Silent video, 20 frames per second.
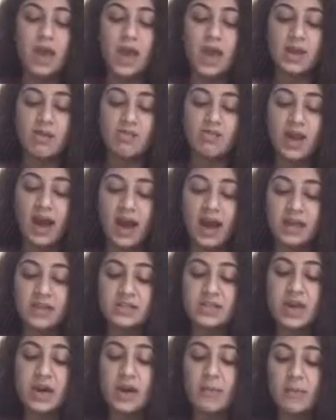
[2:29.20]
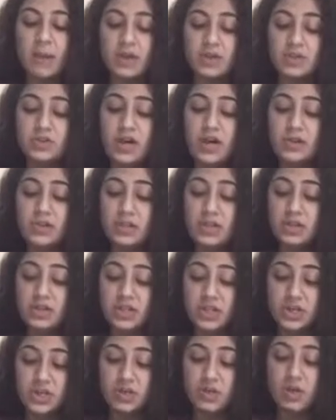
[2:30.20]
In fact, by
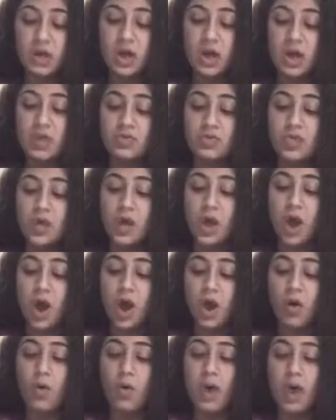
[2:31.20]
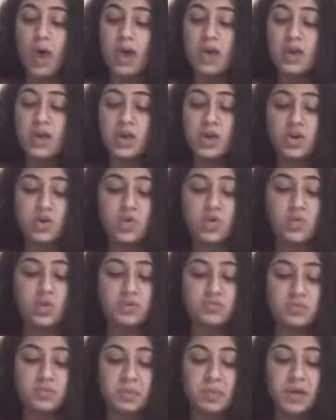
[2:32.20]
2002, the OAU
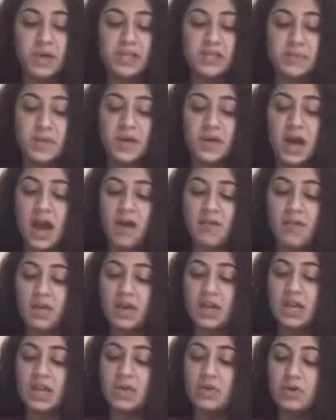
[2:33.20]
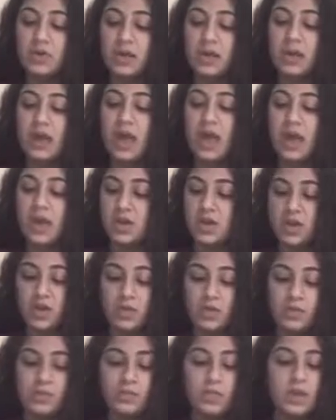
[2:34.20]
was replaced by the African Union,
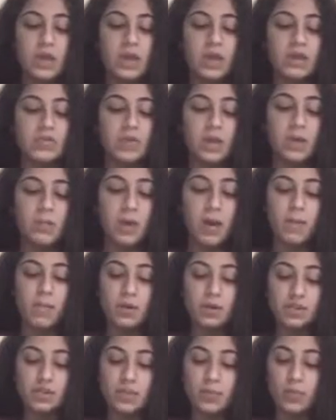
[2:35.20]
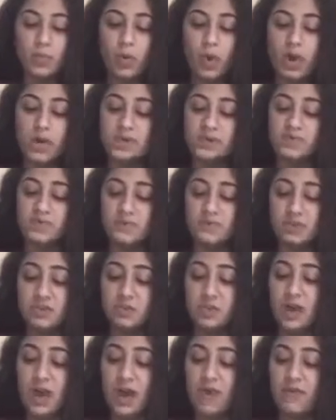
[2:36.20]
AU. Their membership was
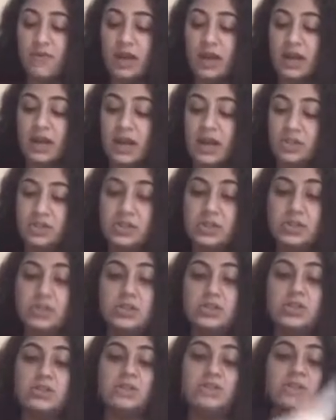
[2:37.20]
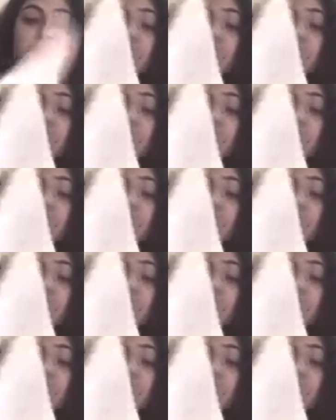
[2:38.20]
53 African nations.